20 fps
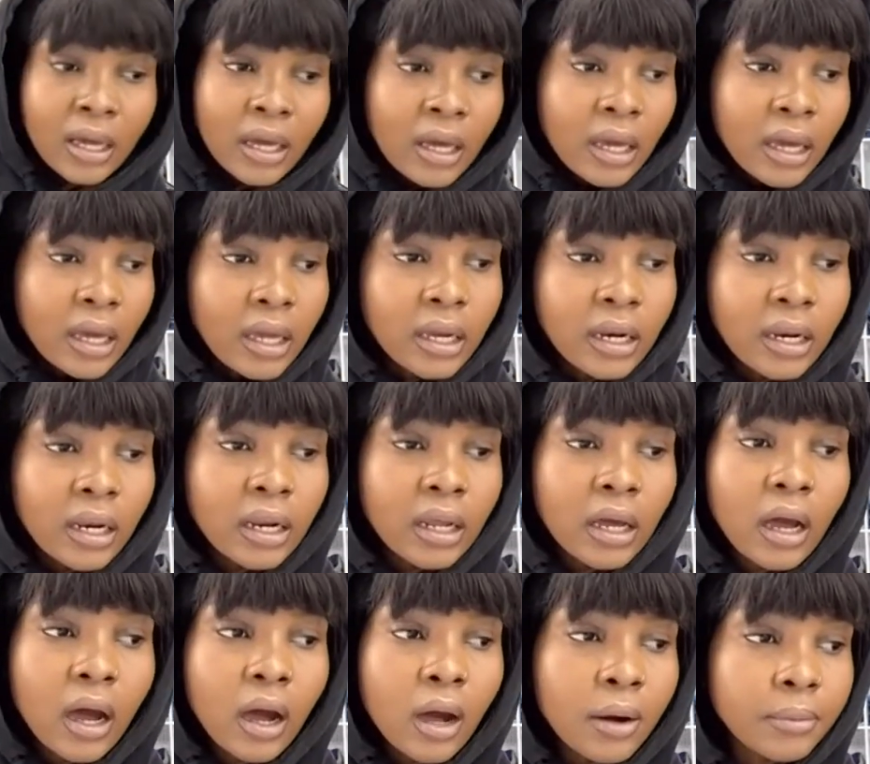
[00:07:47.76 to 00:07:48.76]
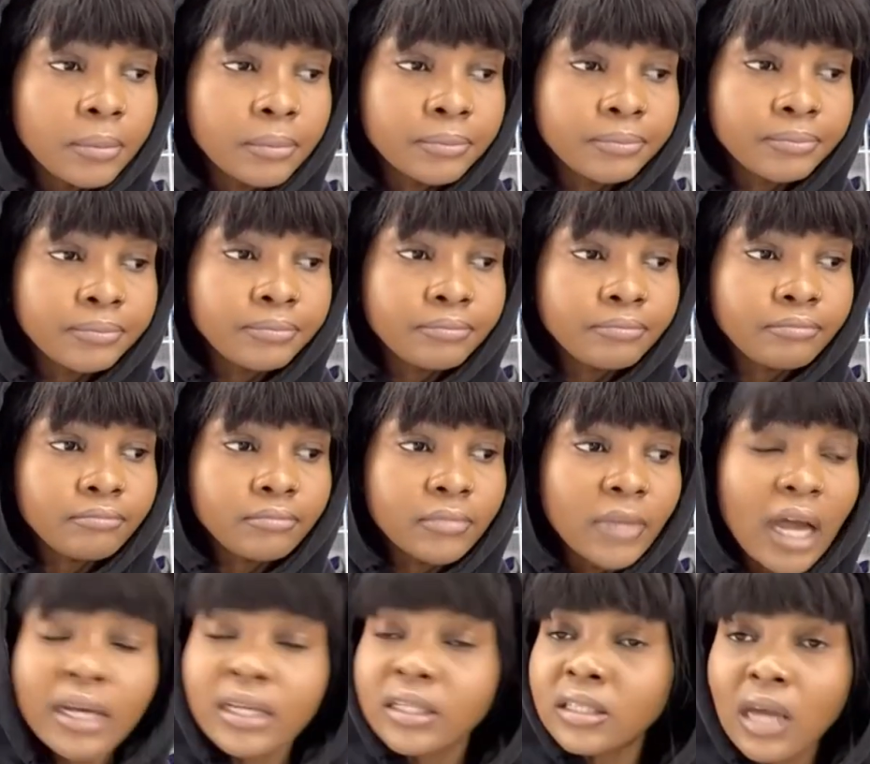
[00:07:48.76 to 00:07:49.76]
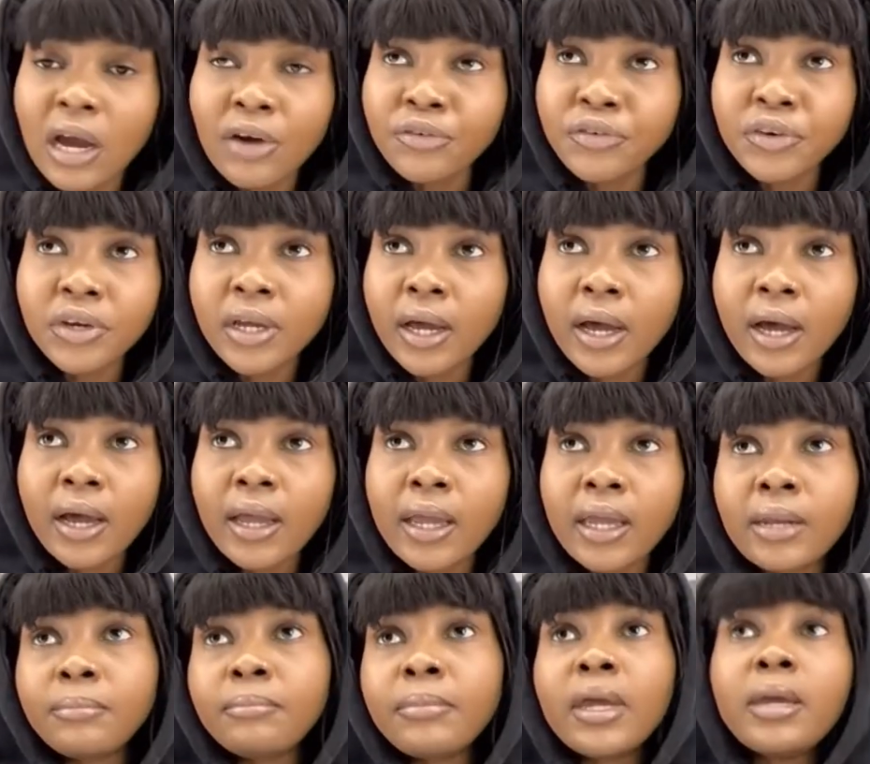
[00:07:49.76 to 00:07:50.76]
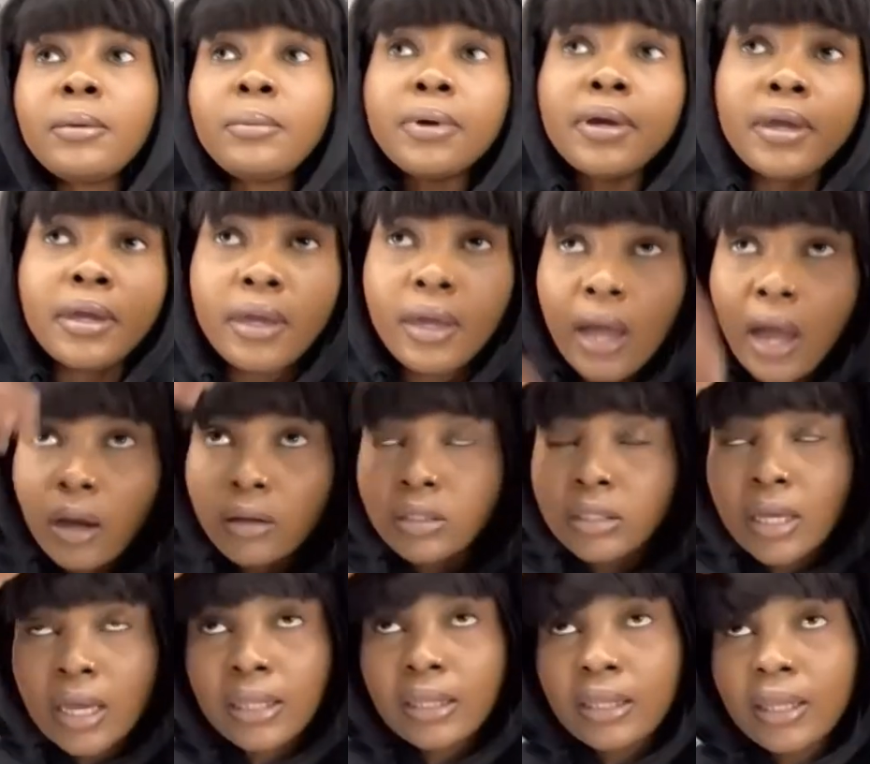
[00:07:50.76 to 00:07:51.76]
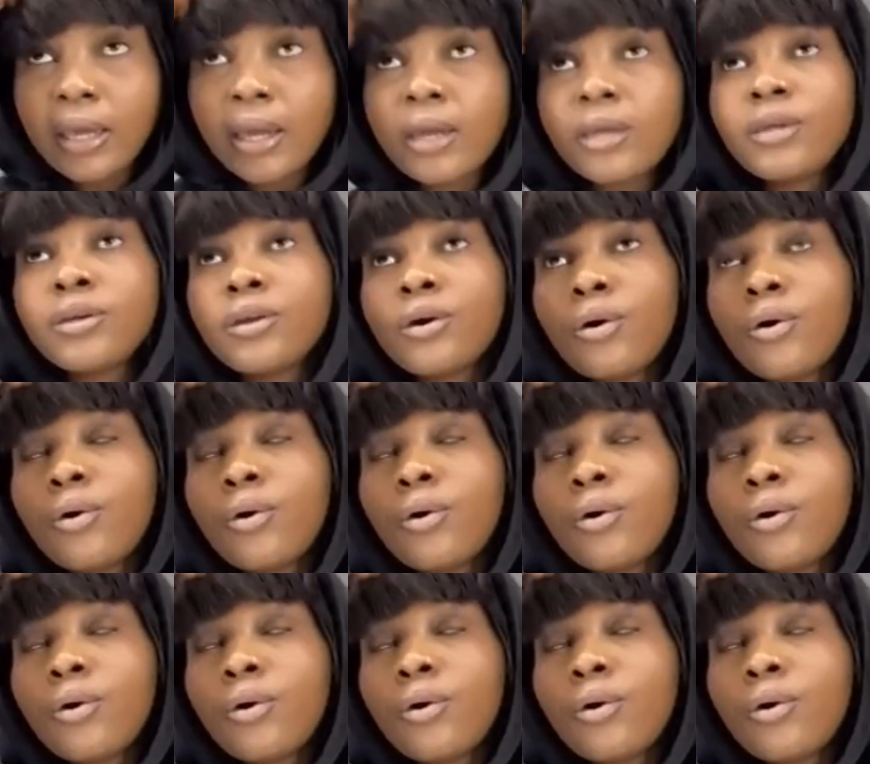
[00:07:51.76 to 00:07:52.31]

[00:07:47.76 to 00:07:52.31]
in East Africa, maybe outside there,